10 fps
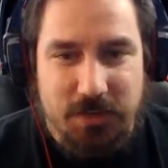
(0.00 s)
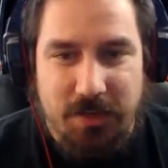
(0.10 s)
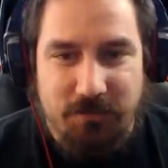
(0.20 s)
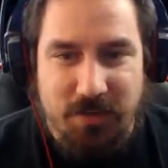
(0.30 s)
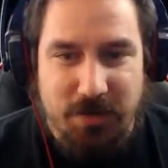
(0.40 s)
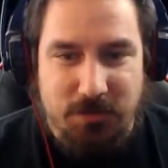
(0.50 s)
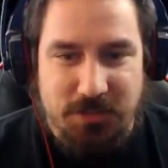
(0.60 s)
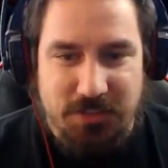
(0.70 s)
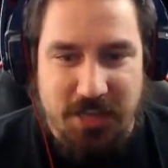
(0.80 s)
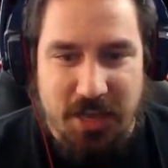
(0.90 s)
Venom's
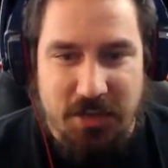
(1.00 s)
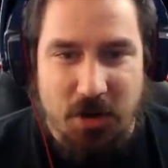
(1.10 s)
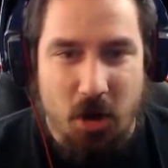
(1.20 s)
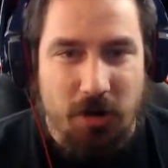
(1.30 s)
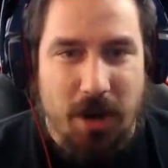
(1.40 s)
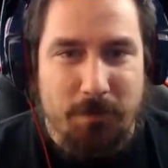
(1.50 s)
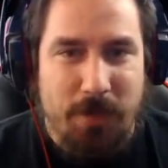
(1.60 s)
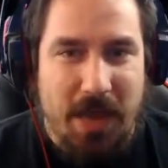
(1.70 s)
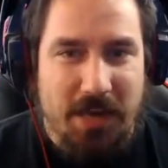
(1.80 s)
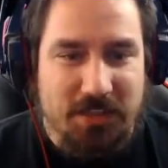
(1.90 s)
just saying, all right,
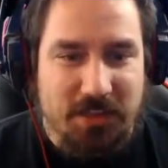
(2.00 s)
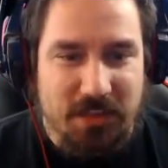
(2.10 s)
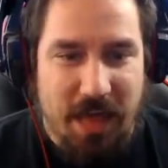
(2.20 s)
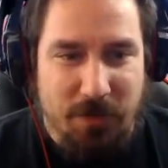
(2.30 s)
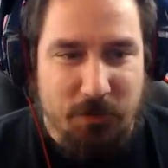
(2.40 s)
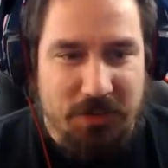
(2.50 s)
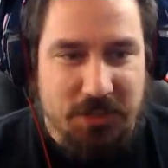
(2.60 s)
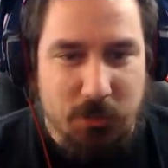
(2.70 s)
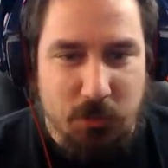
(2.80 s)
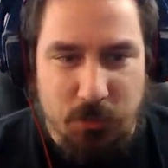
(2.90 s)
back to the line with you.